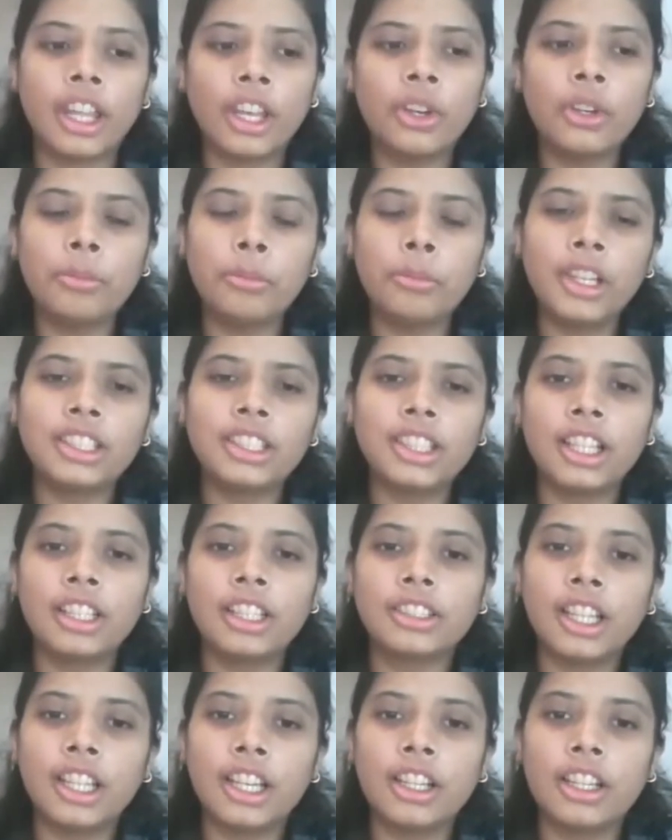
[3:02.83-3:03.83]
you please tell
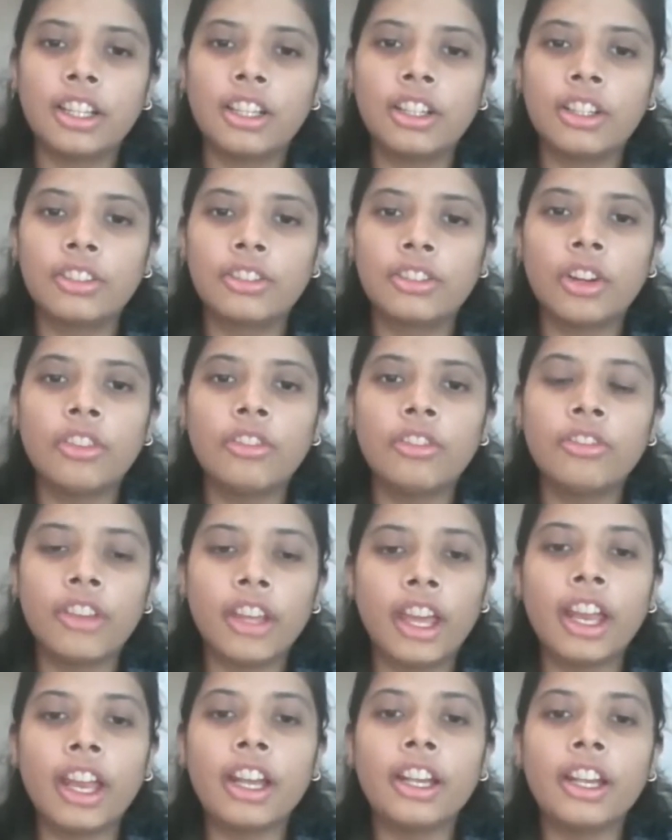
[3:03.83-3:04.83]
us that from
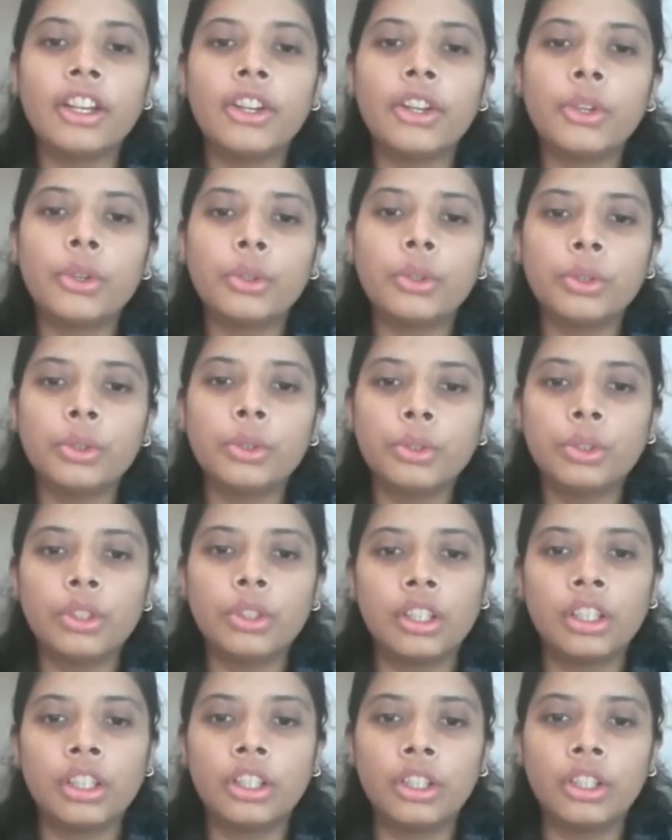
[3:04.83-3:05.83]
where did you
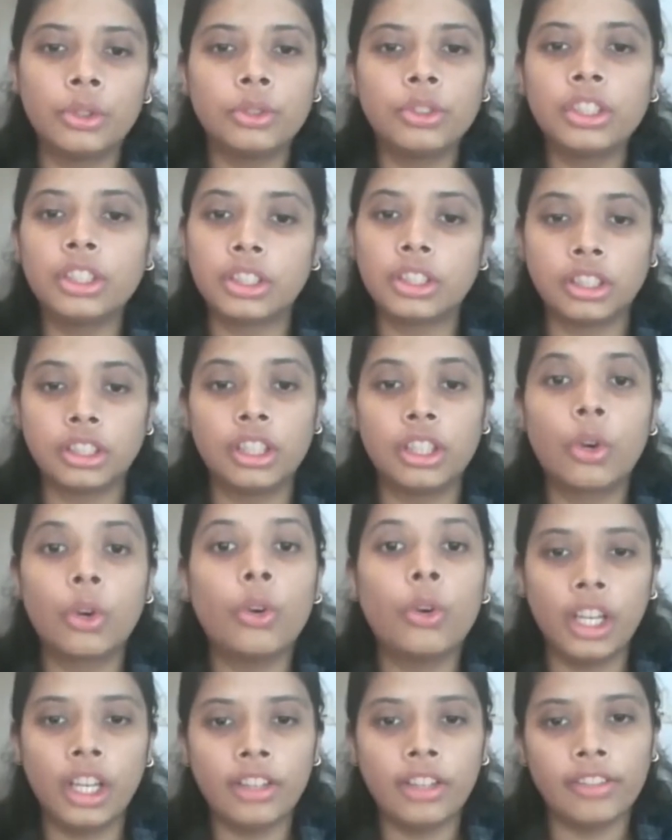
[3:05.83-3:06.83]
do this
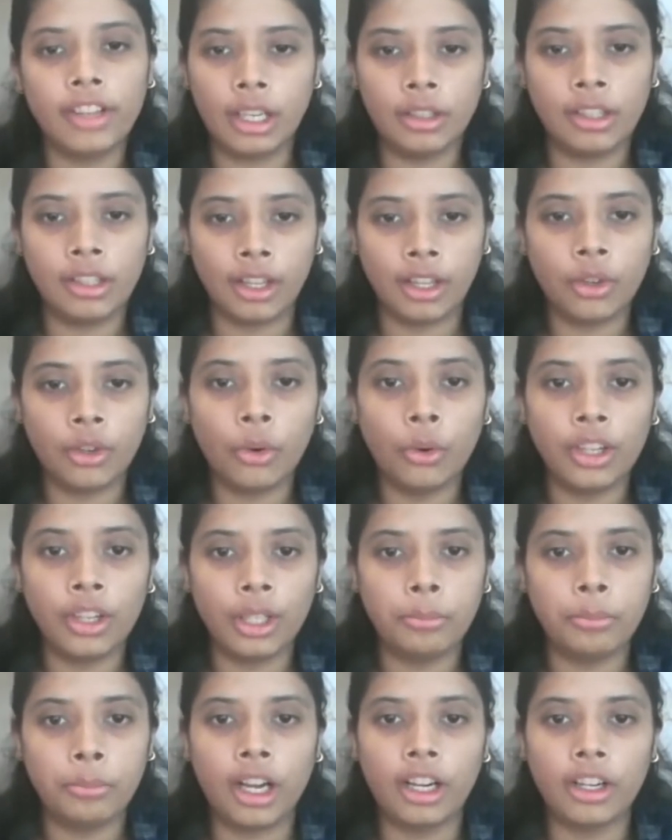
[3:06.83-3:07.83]
coding
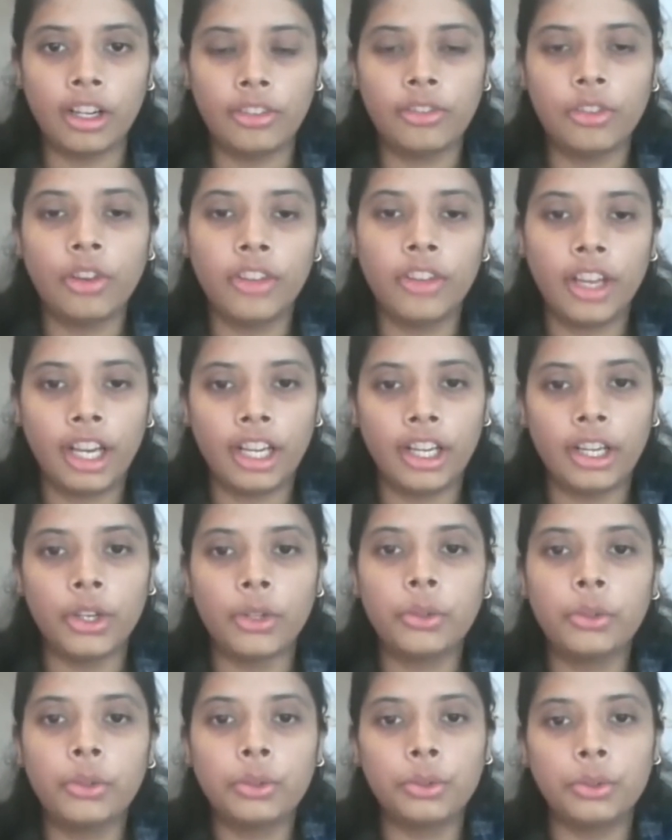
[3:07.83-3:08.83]
coding part? From where did
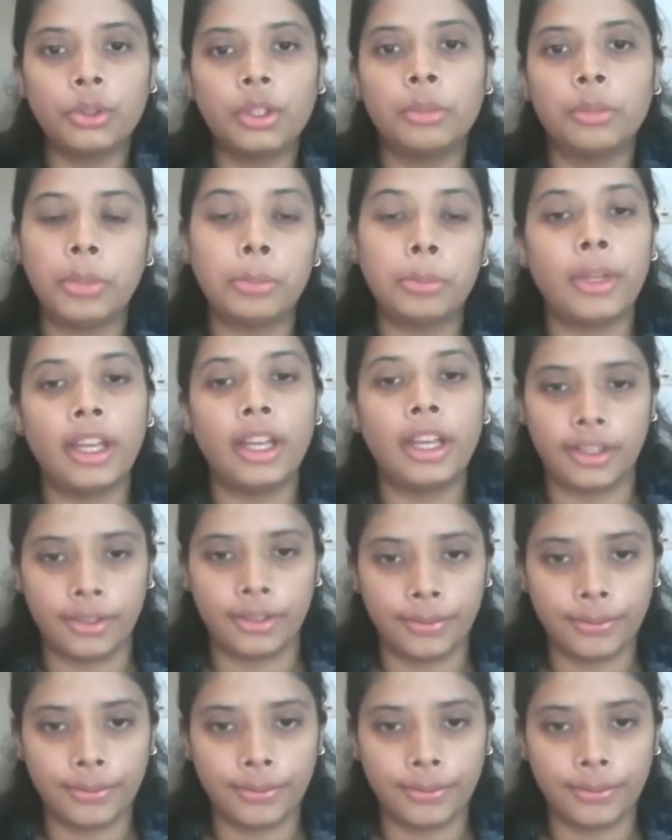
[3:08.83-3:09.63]
you prepare?